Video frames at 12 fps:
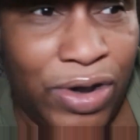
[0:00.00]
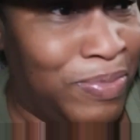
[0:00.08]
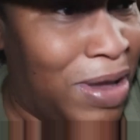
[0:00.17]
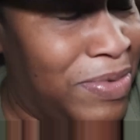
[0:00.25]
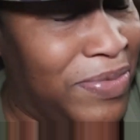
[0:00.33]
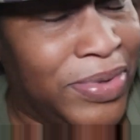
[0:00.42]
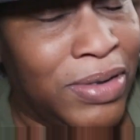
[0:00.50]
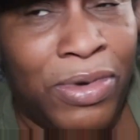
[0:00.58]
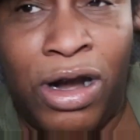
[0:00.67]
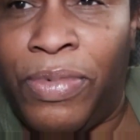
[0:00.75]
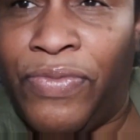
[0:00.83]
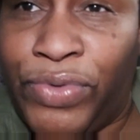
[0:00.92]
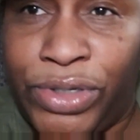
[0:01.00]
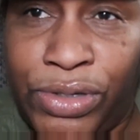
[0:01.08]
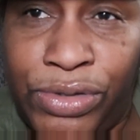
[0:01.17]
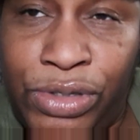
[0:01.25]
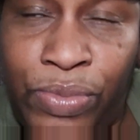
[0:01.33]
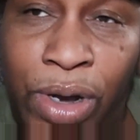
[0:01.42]
or maybe even tomorrow before she
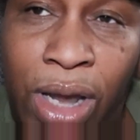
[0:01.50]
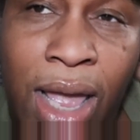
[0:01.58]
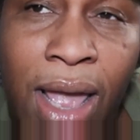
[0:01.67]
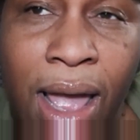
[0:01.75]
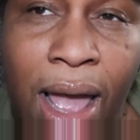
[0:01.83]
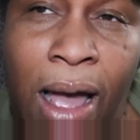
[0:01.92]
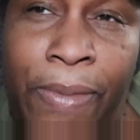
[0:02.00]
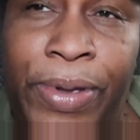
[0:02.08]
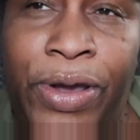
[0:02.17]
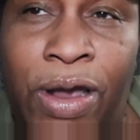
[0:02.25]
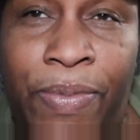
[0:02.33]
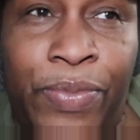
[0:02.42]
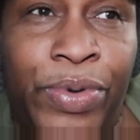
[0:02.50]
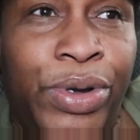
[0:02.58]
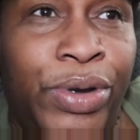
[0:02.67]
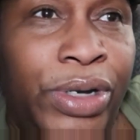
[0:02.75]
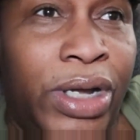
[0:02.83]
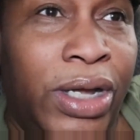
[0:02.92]
goes to work, I'll pick her up and we'll
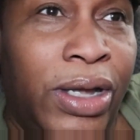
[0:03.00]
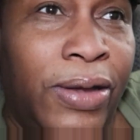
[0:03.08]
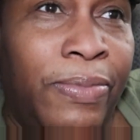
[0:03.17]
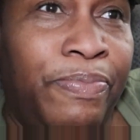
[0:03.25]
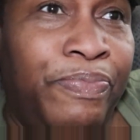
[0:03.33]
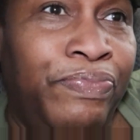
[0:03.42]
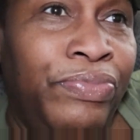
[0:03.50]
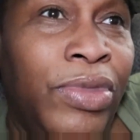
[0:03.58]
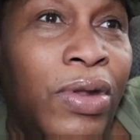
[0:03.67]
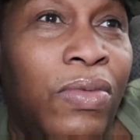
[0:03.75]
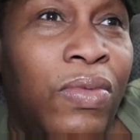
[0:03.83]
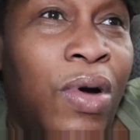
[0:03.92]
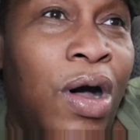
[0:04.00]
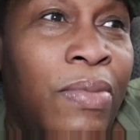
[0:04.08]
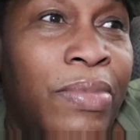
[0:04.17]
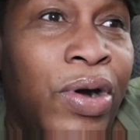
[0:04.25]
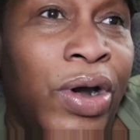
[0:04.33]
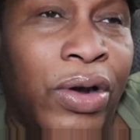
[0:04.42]
go to um,
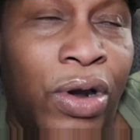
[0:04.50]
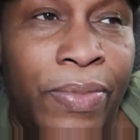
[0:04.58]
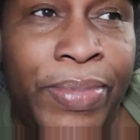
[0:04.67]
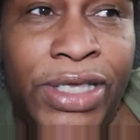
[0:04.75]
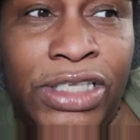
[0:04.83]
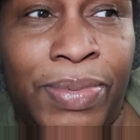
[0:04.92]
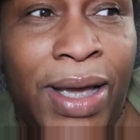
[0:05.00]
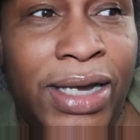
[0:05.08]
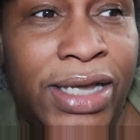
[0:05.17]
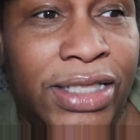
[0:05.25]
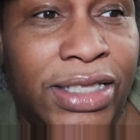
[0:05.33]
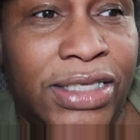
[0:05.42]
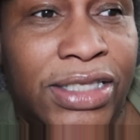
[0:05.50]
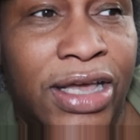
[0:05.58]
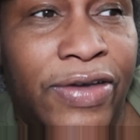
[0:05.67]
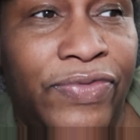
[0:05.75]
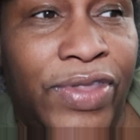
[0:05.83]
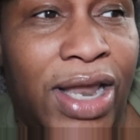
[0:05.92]
Walmart or Best Buy to get the
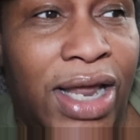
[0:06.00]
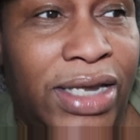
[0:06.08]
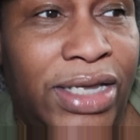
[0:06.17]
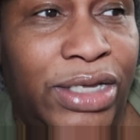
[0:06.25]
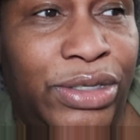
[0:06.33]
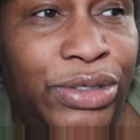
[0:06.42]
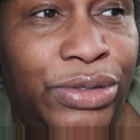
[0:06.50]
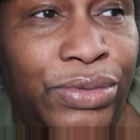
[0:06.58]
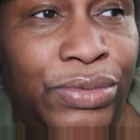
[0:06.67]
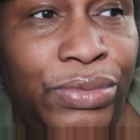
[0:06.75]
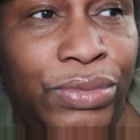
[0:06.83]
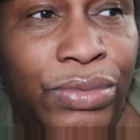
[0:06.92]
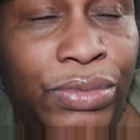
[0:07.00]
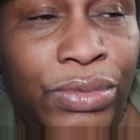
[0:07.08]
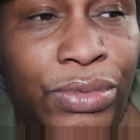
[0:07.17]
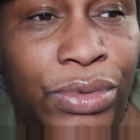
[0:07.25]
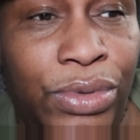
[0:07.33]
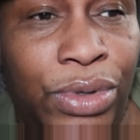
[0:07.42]
stuff that I need to
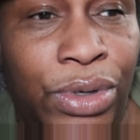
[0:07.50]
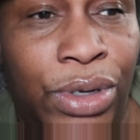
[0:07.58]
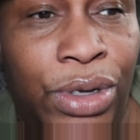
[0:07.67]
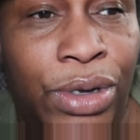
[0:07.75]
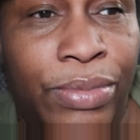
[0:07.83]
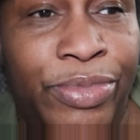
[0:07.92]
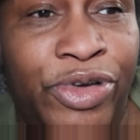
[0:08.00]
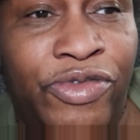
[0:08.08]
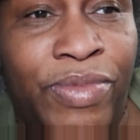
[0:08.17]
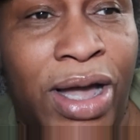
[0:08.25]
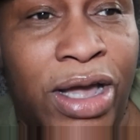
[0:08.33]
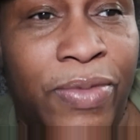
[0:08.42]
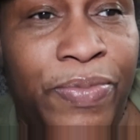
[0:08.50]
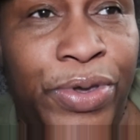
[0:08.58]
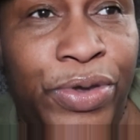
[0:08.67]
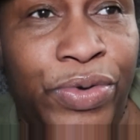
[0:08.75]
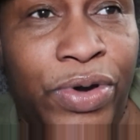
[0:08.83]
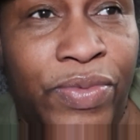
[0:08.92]
move my
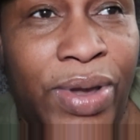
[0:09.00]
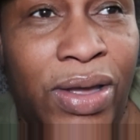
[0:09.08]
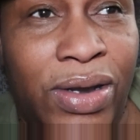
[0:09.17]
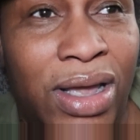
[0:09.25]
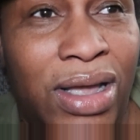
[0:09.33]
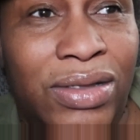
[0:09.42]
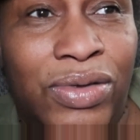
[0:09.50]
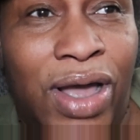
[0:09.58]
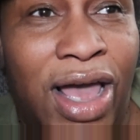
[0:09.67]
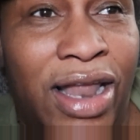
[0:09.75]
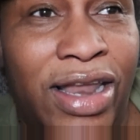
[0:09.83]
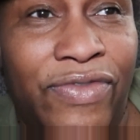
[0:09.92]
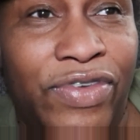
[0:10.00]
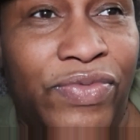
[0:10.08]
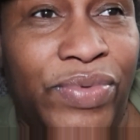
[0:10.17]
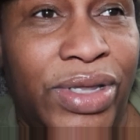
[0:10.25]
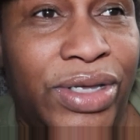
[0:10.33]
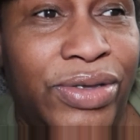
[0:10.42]
computer around. Do I, I never
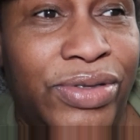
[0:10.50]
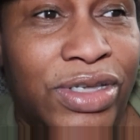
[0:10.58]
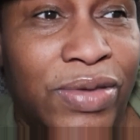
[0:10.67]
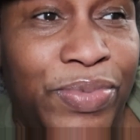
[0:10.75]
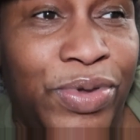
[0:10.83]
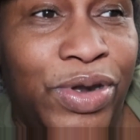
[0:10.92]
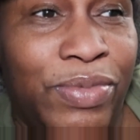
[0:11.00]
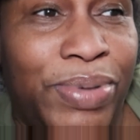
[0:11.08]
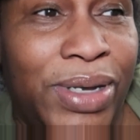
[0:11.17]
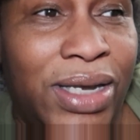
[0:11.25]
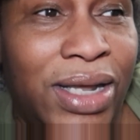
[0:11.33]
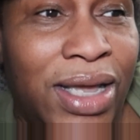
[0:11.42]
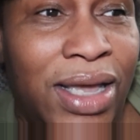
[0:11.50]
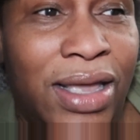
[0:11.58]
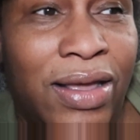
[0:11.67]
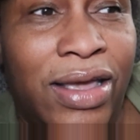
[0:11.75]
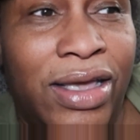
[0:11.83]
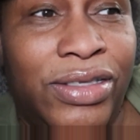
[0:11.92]
really use a computer, but
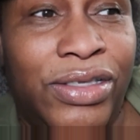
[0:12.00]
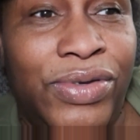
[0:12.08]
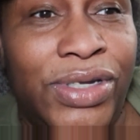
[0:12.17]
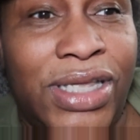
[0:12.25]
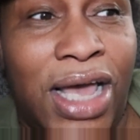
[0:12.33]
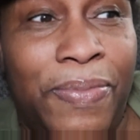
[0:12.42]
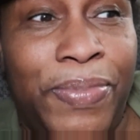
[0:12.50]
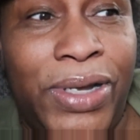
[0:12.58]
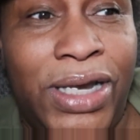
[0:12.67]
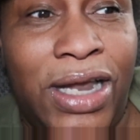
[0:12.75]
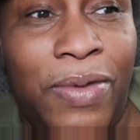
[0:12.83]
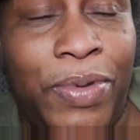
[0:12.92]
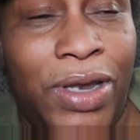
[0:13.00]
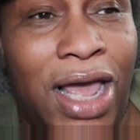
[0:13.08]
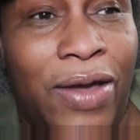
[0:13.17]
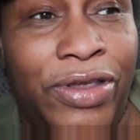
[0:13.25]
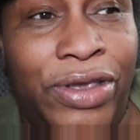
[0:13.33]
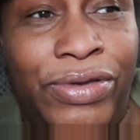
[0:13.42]
as soon as I put it up and
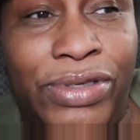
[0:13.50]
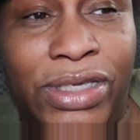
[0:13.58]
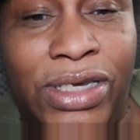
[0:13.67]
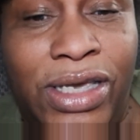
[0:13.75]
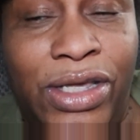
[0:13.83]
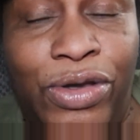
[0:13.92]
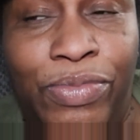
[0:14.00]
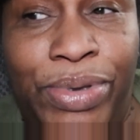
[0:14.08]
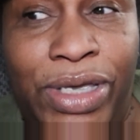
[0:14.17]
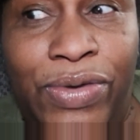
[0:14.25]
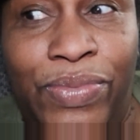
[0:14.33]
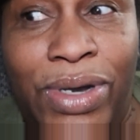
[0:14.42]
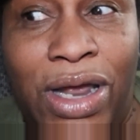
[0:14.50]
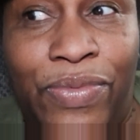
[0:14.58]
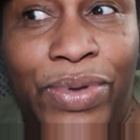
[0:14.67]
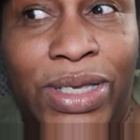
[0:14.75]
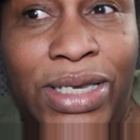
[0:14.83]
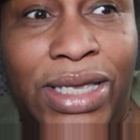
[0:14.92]
not use it, it'll be when I
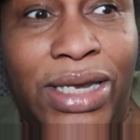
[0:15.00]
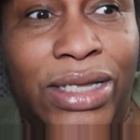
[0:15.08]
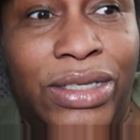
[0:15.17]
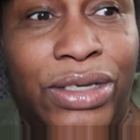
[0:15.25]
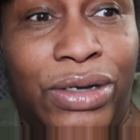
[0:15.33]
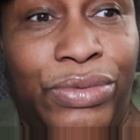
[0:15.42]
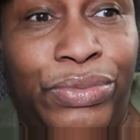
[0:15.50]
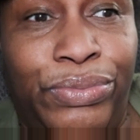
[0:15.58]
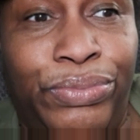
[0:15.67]
really need it. So,